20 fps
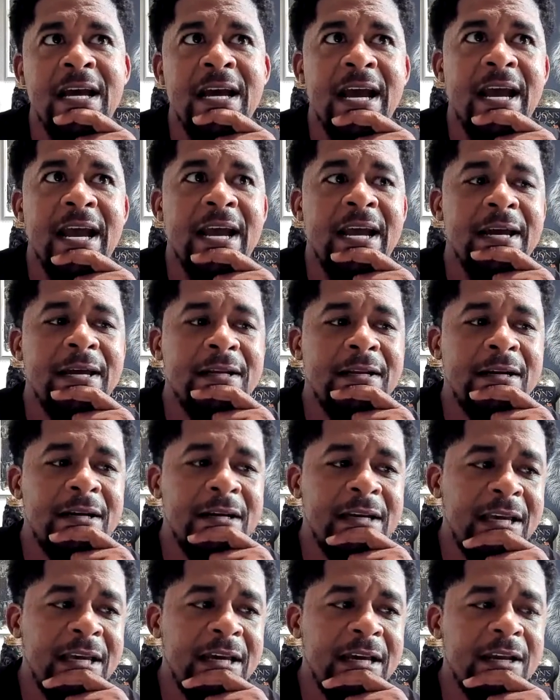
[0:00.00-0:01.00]
And
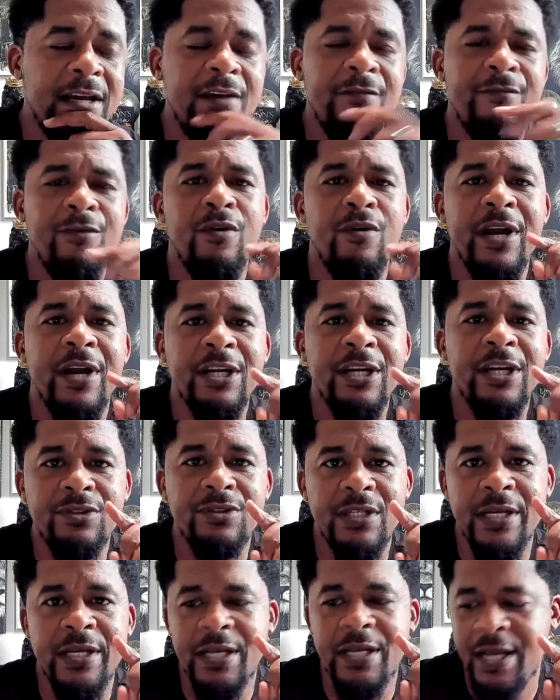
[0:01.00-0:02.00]
again, if you're
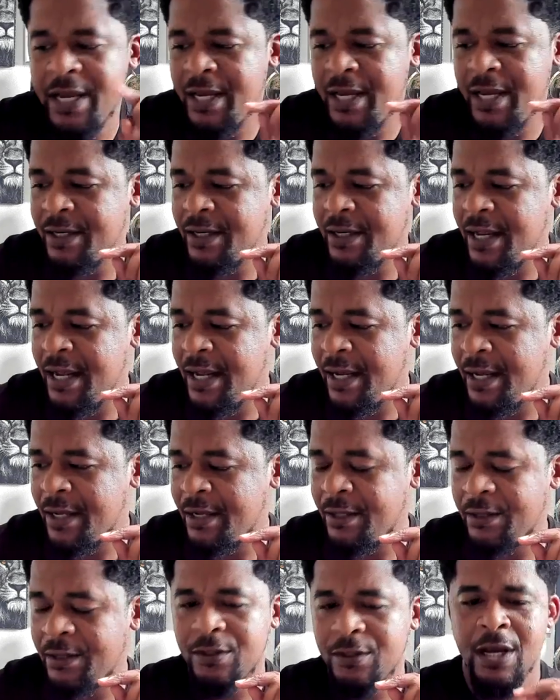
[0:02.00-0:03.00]
interested
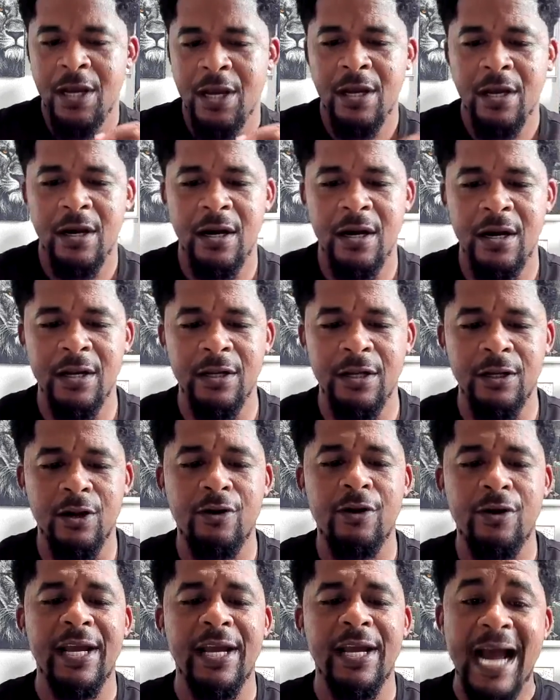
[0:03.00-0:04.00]
in
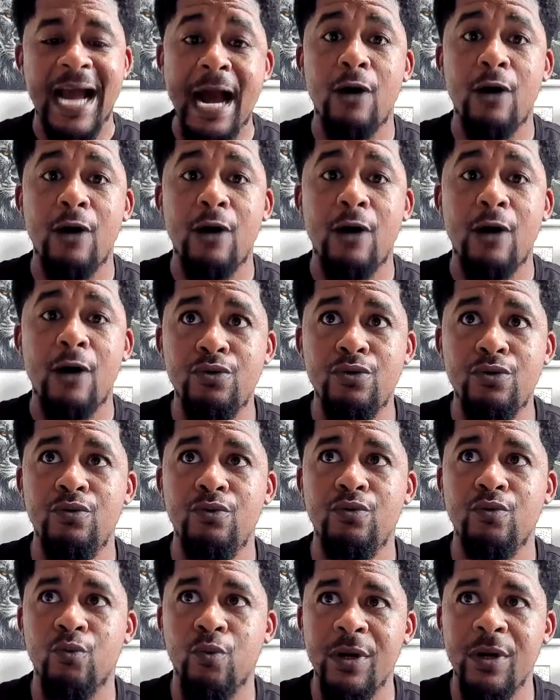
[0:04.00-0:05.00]
learning how to
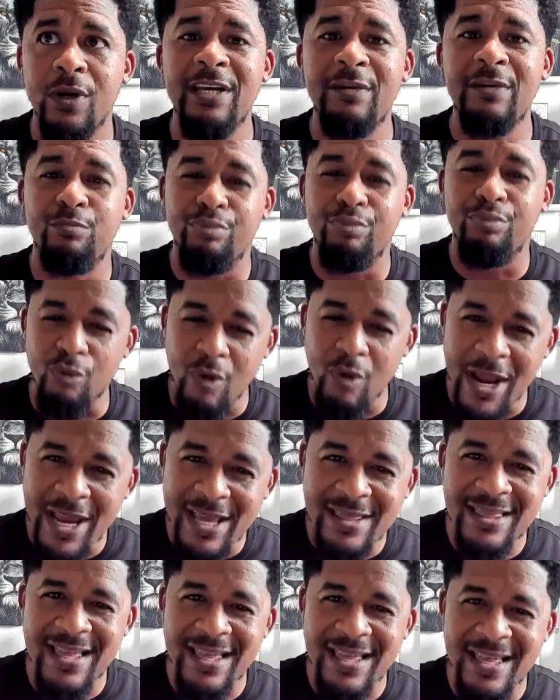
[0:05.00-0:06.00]
really
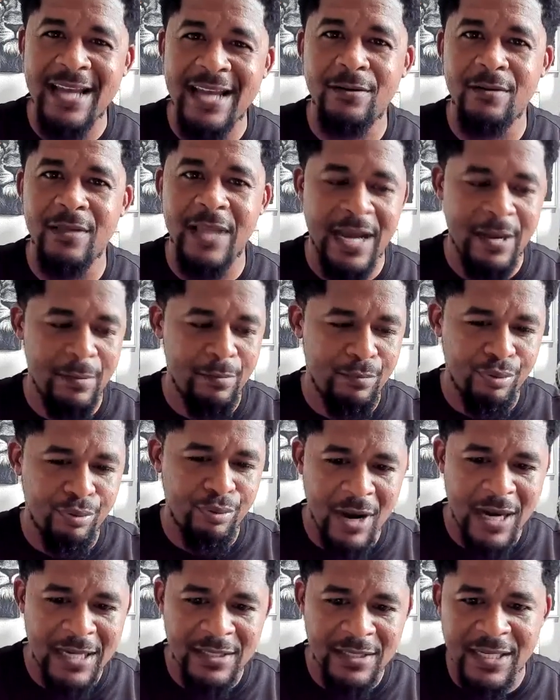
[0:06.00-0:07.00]
break that
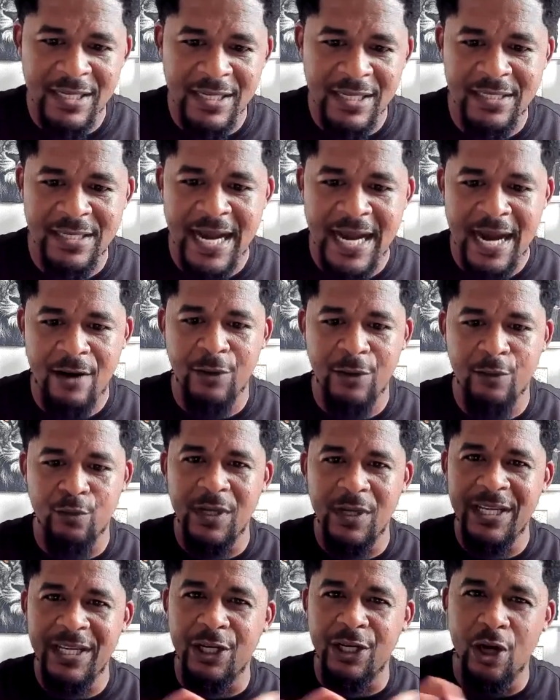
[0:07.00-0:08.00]
process down and
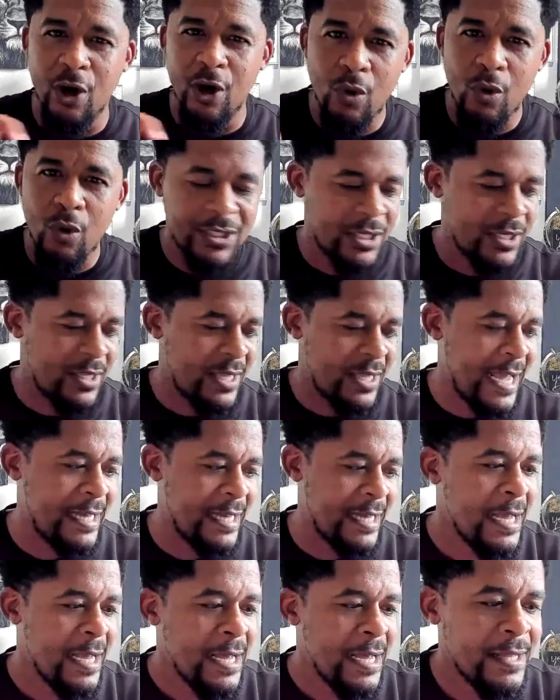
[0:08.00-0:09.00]
really go into that,
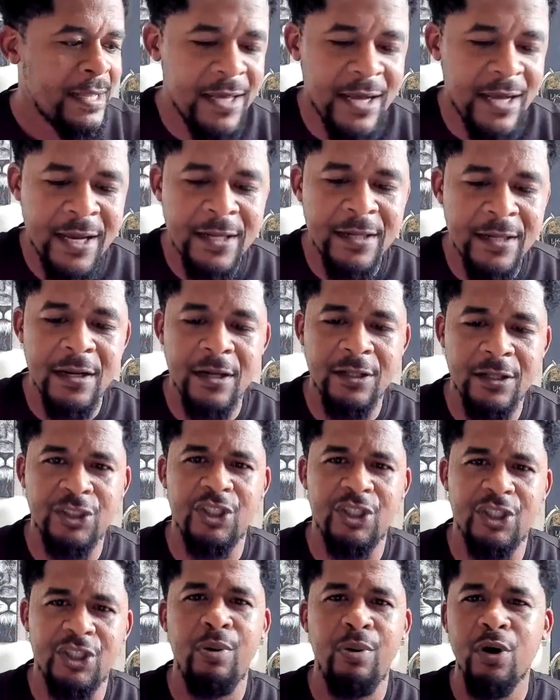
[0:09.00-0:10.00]
then
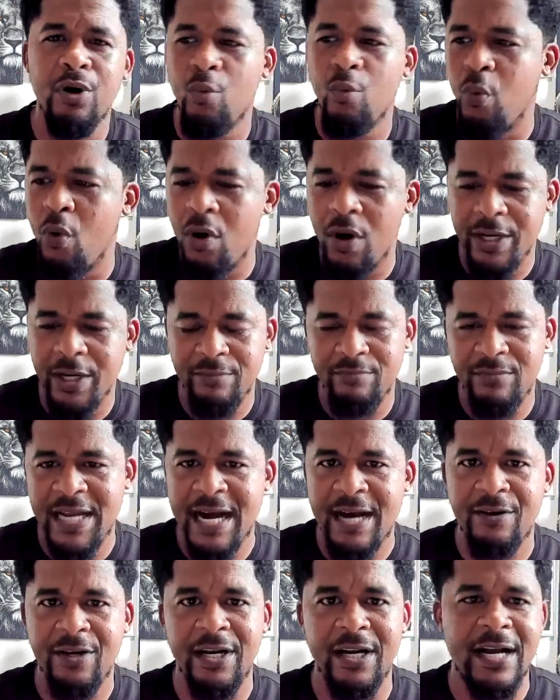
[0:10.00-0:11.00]
just put a 1
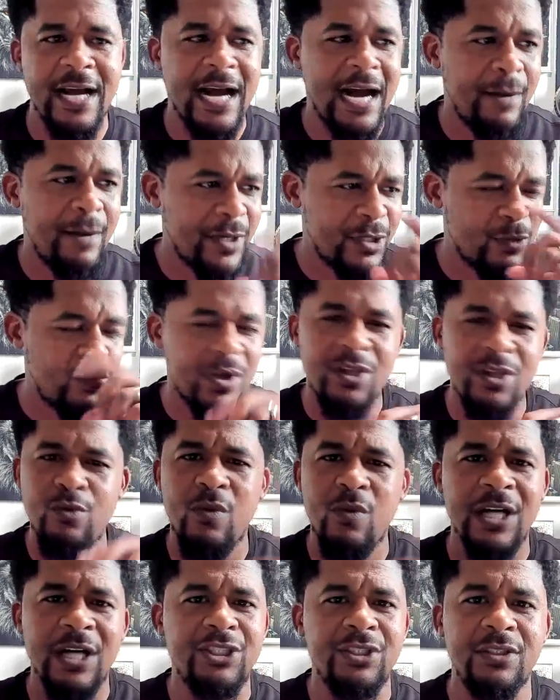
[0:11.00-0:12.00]
down in the comments, whether you're
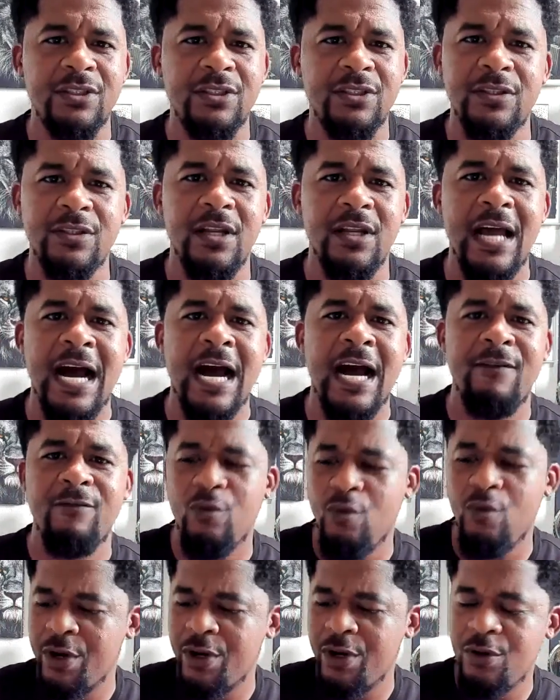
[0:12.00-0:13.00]
watching the live or
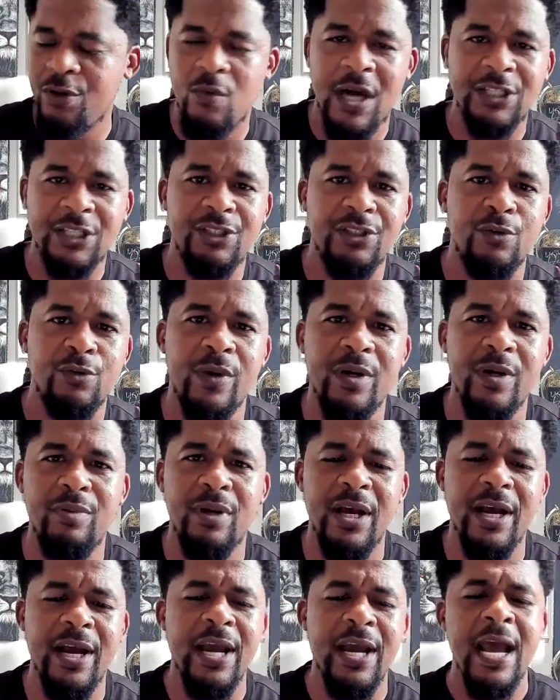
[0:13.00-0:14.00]
where you're watching the
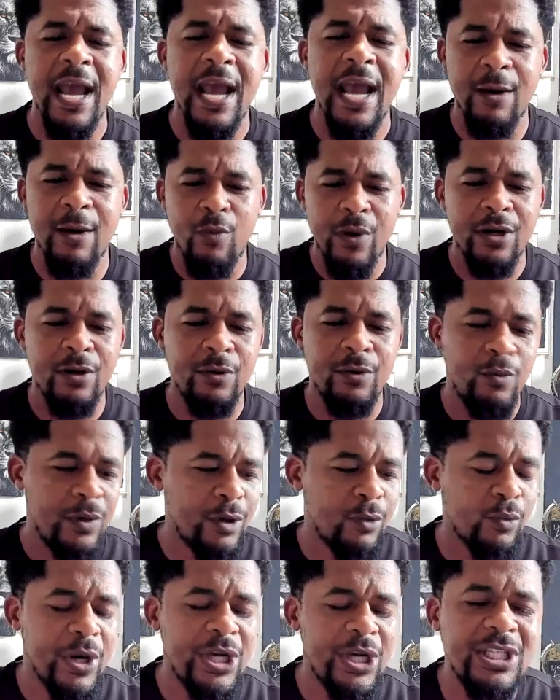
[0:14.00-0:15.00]
replay, and we'll
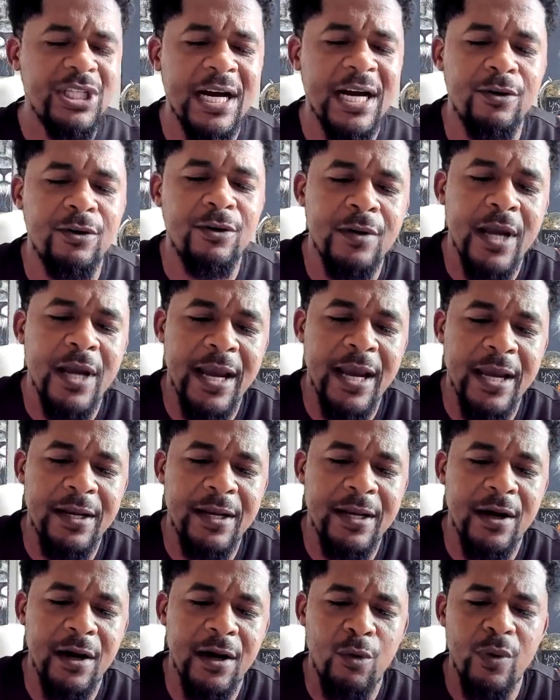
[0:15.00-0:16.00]
reach out and
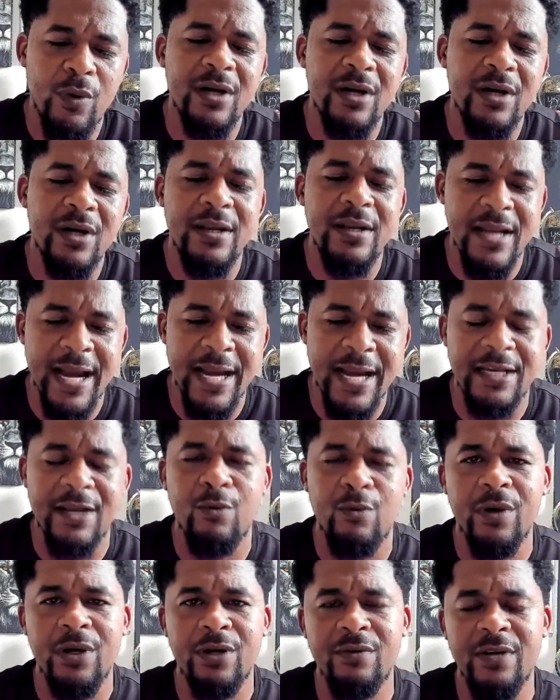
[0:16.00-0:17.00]
we'll connect,
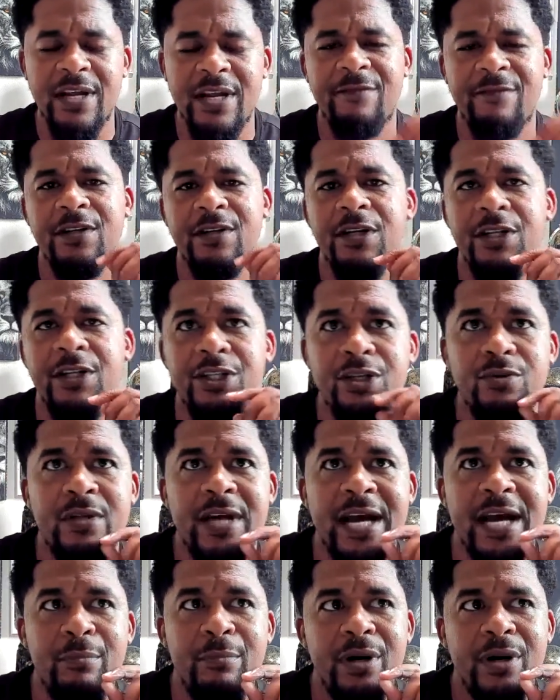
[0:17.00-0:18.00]
and we'll definitely do
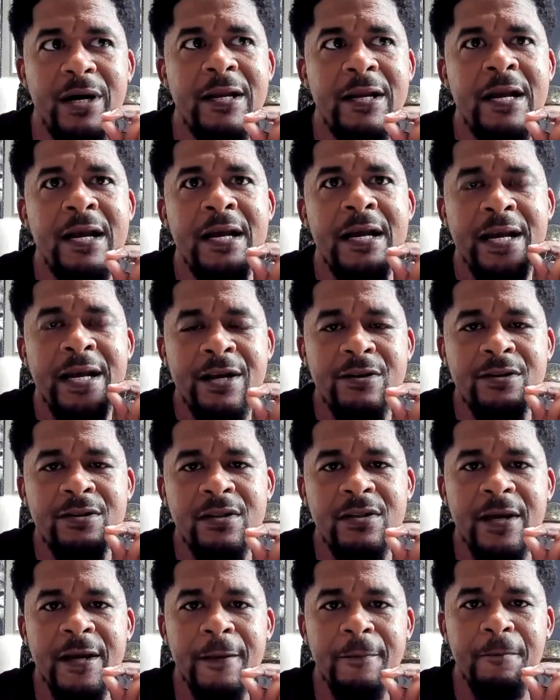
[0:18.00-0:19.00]
that. But here's the
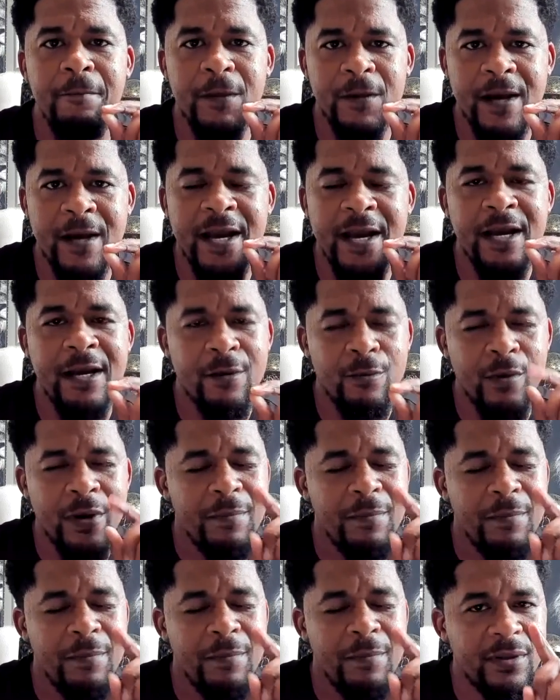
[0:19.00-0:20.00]
thing, okay?
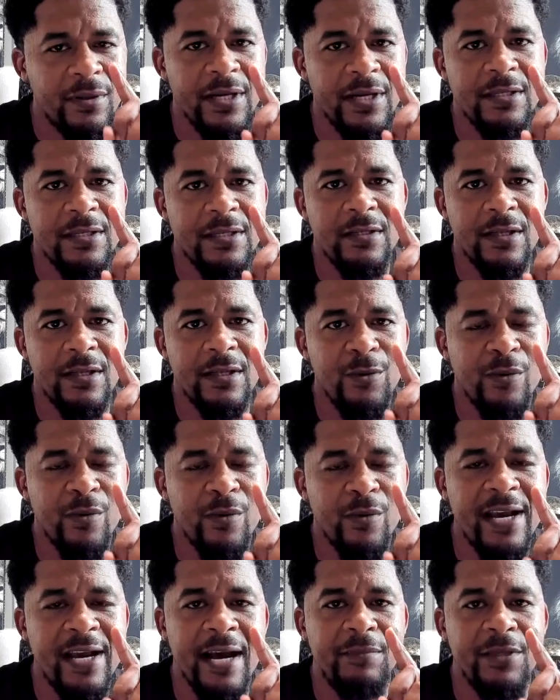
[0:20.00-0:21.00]
Remember this. Let me
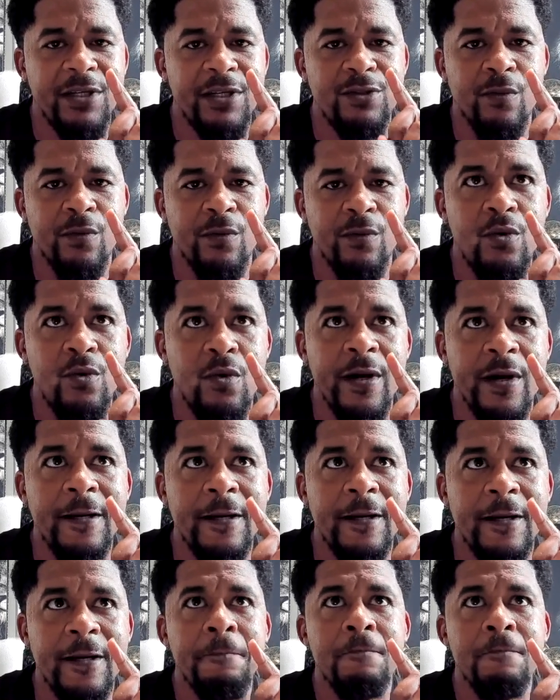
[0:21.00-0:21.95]
recap this real quick.